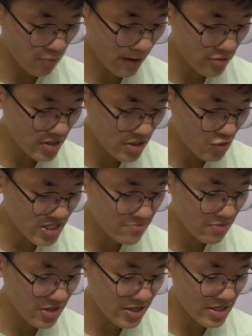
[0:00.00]
How about
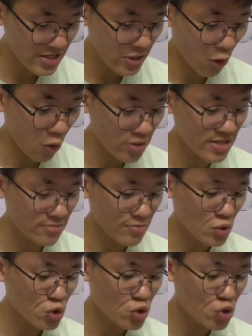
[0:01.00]
the respiratory
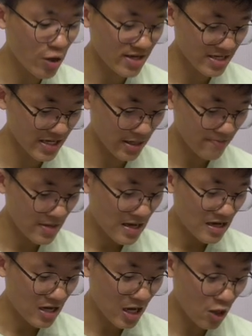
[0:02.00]
organ,
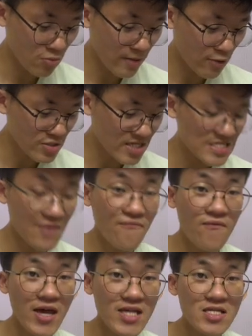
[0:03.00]
trachea? How about the
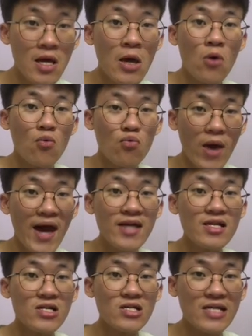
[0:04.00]
surface
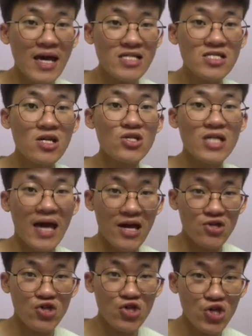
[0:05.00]
where the
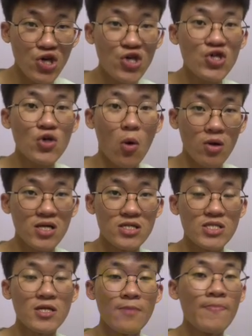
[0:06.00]
gaseous exchange
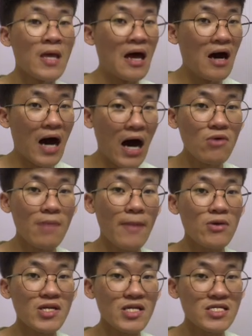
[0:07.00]
occurs?
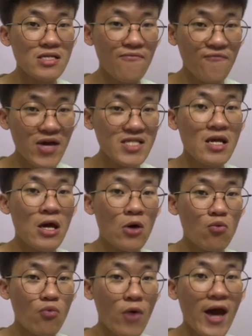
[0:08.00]
How about the
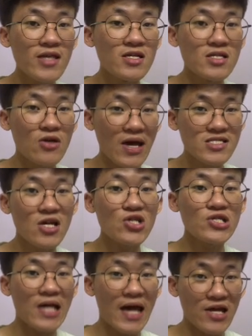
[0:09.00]
surface where the
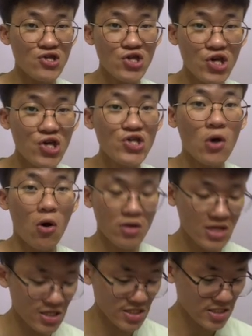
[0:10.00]
gaseous
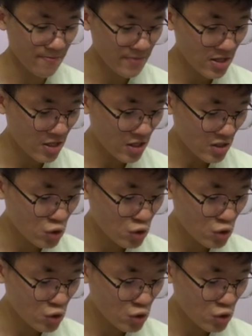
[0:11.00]
exchange occurs?